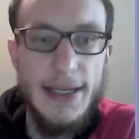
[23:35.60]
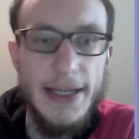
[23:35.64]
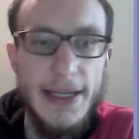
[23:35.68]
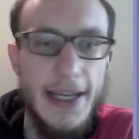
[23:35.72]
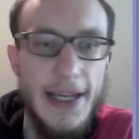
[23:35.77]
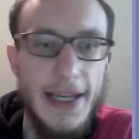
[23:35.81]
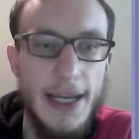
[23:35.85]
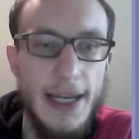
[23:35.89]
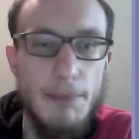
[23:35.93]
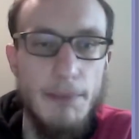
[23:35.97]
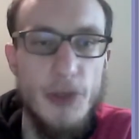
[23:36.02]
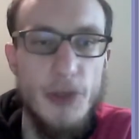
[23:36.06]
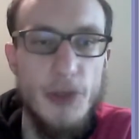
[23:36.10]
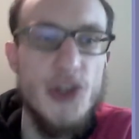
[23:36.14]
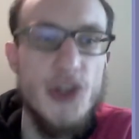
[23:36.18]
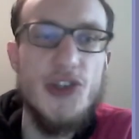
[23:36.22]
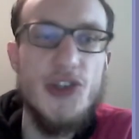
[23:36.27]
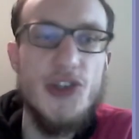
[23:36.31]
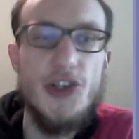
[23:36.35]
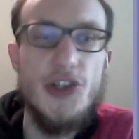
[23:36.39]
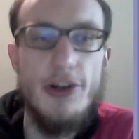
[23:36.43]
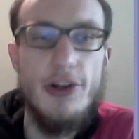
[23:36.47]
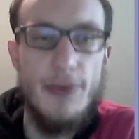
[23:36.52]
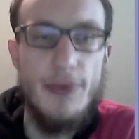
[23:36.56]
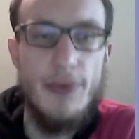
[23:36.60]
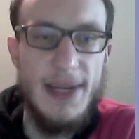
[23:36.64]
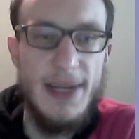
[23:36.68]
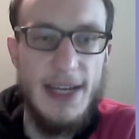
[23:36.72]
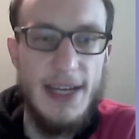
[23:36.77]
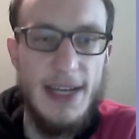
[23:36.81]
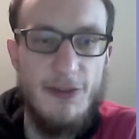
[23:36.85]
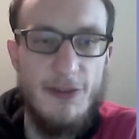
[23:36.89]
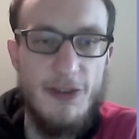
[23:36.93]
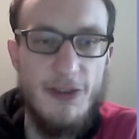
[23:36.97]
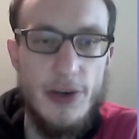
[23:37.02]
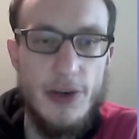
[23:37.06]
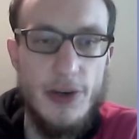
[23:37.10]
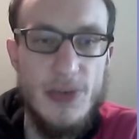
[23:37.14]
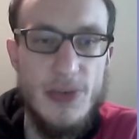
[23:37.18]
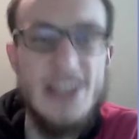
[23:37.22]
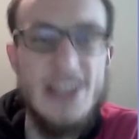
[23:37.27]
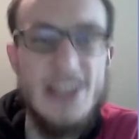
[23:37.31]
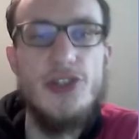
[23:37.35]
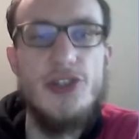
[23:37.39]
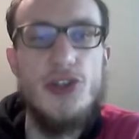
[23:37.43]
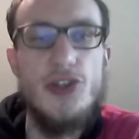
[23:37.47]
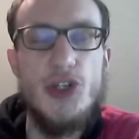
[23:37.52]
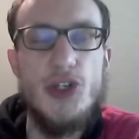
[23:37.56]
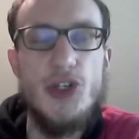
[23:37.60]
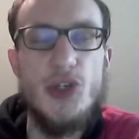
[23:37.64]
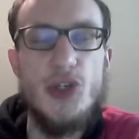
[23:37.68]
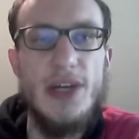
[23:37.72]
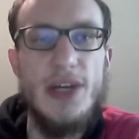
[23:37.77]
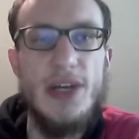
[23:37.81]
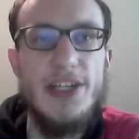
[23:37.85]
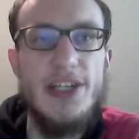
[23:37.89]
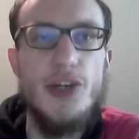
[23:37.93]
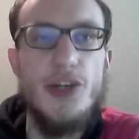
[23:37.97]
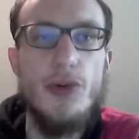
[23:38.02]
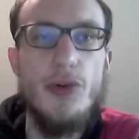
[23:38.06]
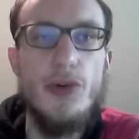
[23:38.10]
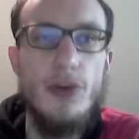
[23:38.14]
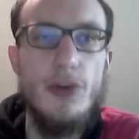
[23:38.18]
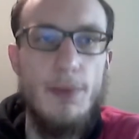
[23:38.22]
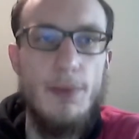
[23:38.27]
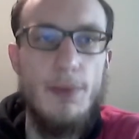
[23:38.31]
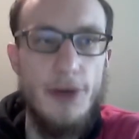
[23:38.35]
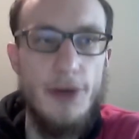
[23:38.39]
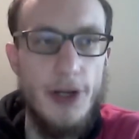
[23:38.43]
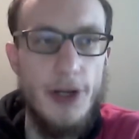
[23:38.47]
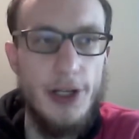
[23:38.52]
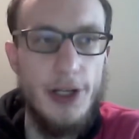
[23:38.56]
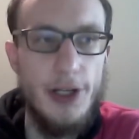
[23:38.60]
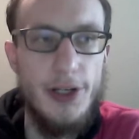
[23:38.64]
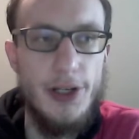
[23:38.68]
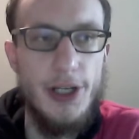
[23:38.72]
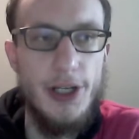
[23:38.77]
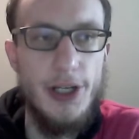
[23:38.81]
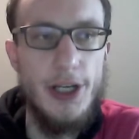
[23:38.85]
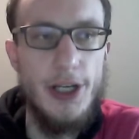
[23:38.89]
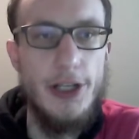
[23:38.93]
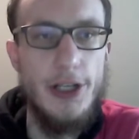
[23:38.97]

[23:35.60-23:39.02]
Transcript: In Münster, we have a research training group on